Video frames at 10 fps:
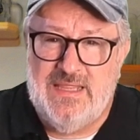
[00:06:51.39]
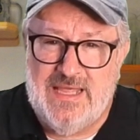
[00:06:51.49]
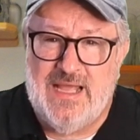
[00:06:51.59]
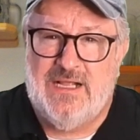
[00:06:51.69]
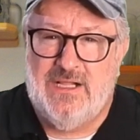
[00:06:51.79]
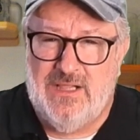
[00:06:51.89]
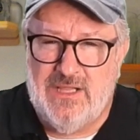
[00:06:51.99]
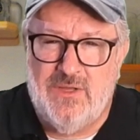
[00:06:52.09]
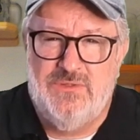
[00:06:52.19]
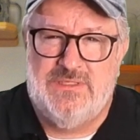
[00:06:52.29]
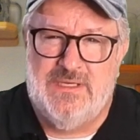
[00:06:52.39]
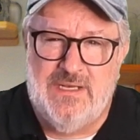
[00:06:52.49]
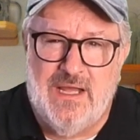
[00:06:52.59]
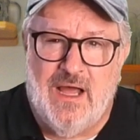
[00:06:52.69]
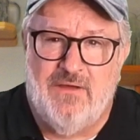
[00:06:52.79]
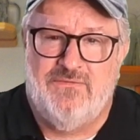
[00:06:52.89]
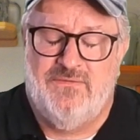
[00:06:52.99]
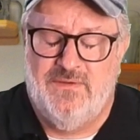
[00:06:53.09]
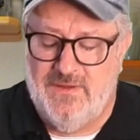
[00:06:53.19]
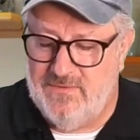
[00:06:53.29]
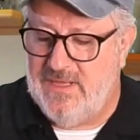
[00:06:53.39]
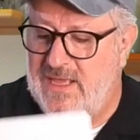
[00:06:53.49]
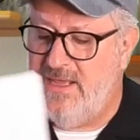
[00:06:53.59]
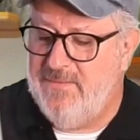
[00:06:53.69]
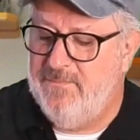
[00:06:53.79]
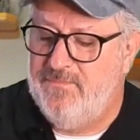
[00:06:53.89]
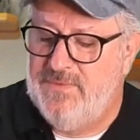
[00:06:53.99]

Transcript: that close enough. Okay.